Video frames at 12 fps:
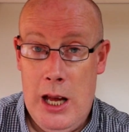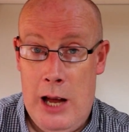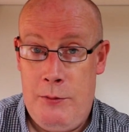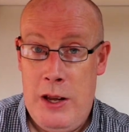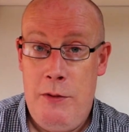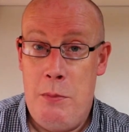
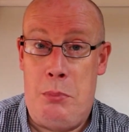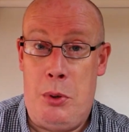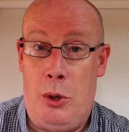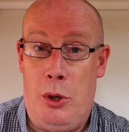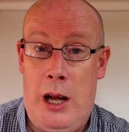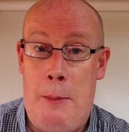I've even
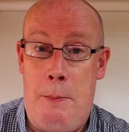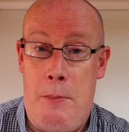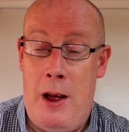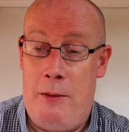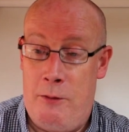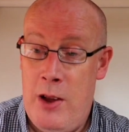put
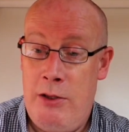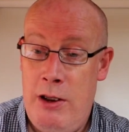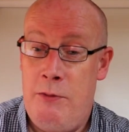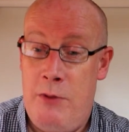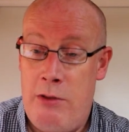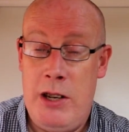a
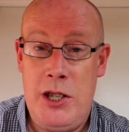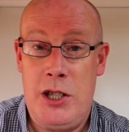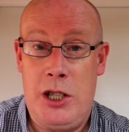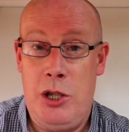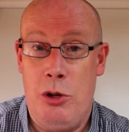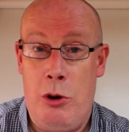very
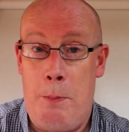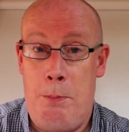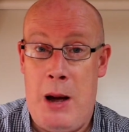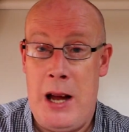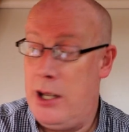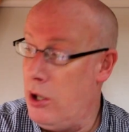secure
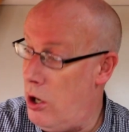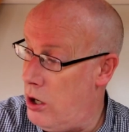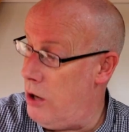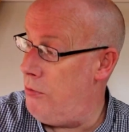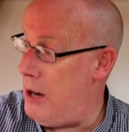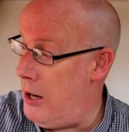bike
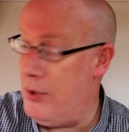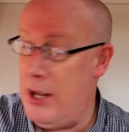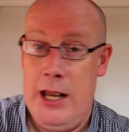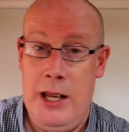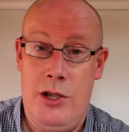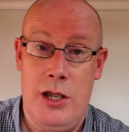lock around
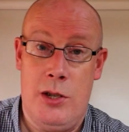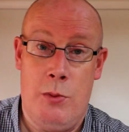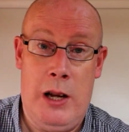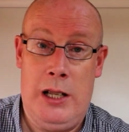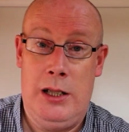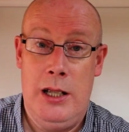the hitch as
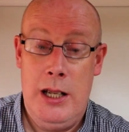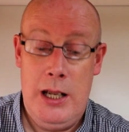well,